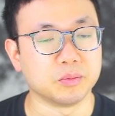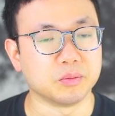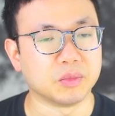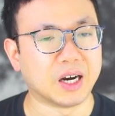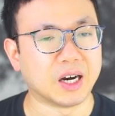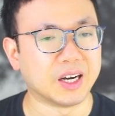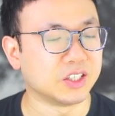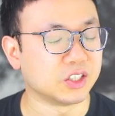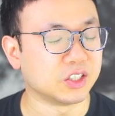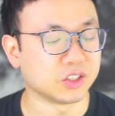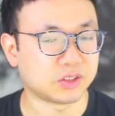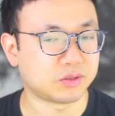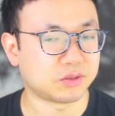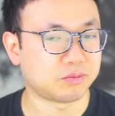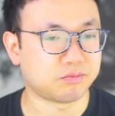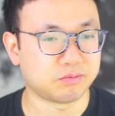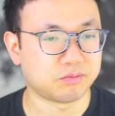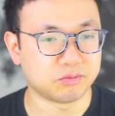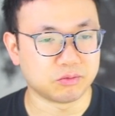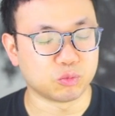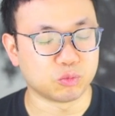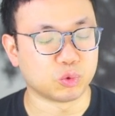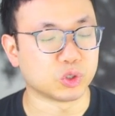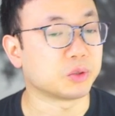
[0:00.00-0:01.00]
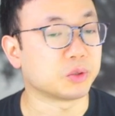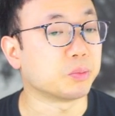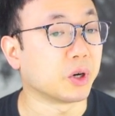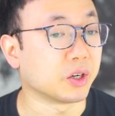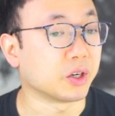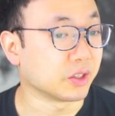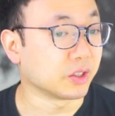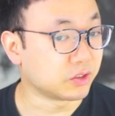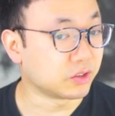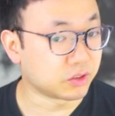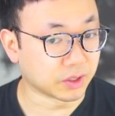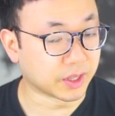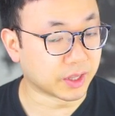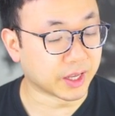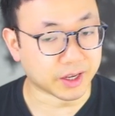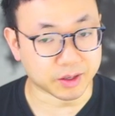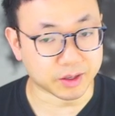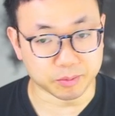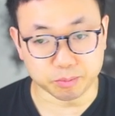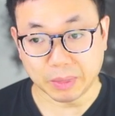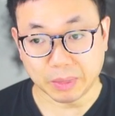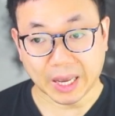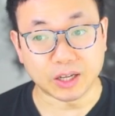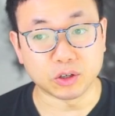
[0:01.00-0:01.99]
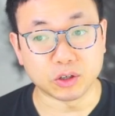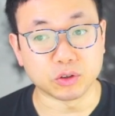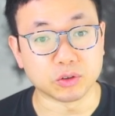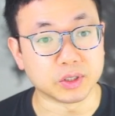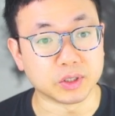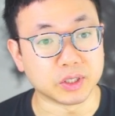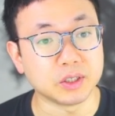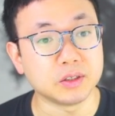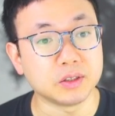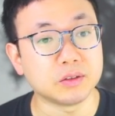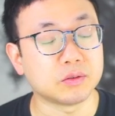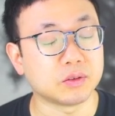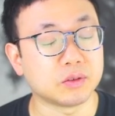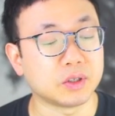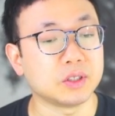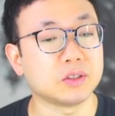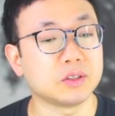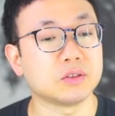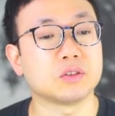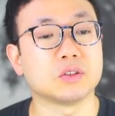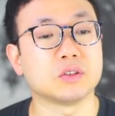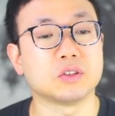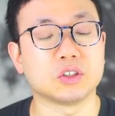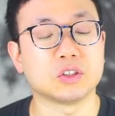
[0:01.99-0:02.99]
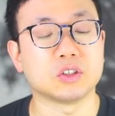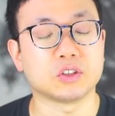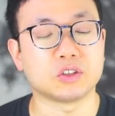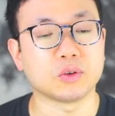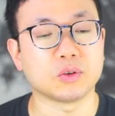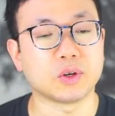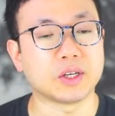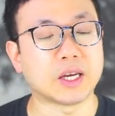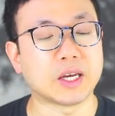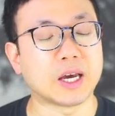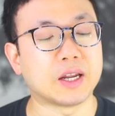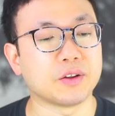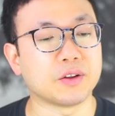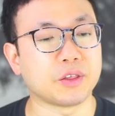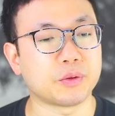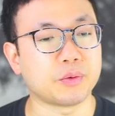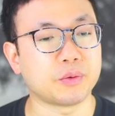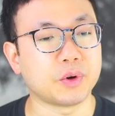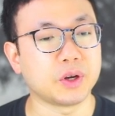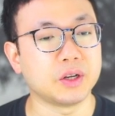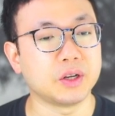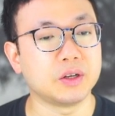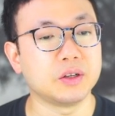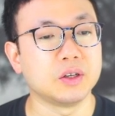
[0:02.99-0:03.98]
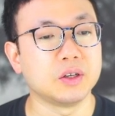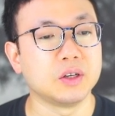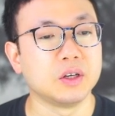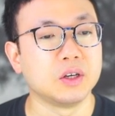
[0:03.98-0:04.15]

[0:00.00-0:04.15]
I just responded to that manually, right? So just so I had a thread.